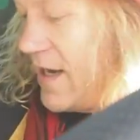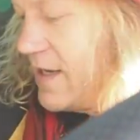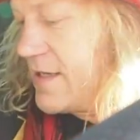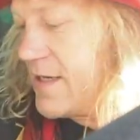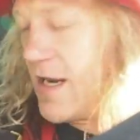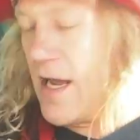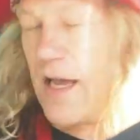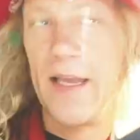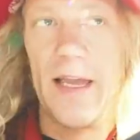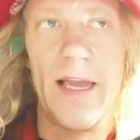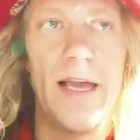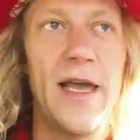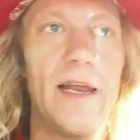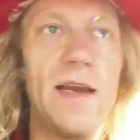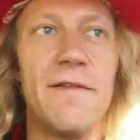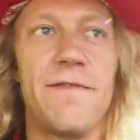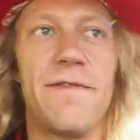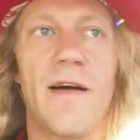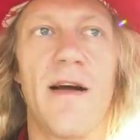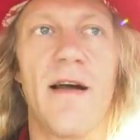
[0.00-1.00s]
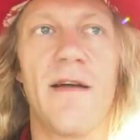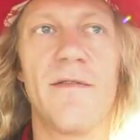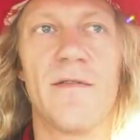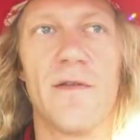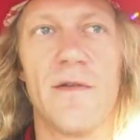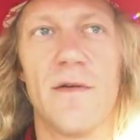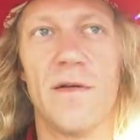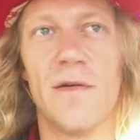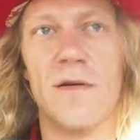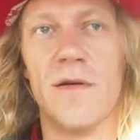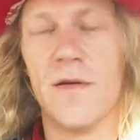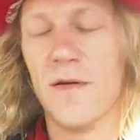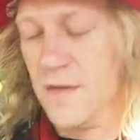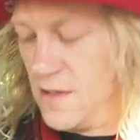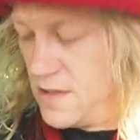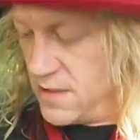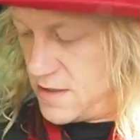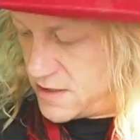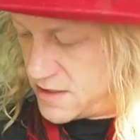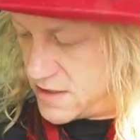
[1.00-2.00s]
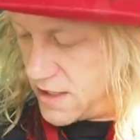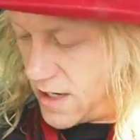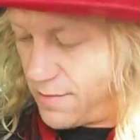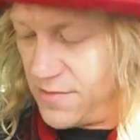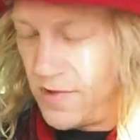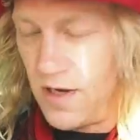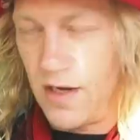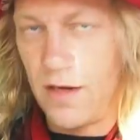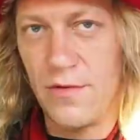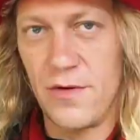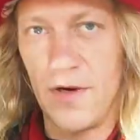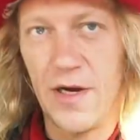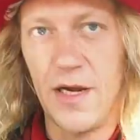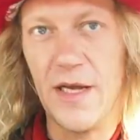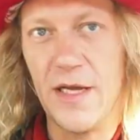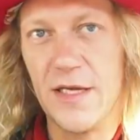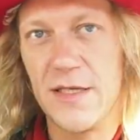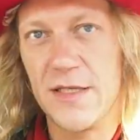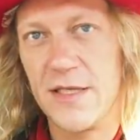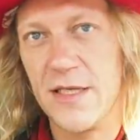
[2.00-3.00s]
it's like 85 to some degrees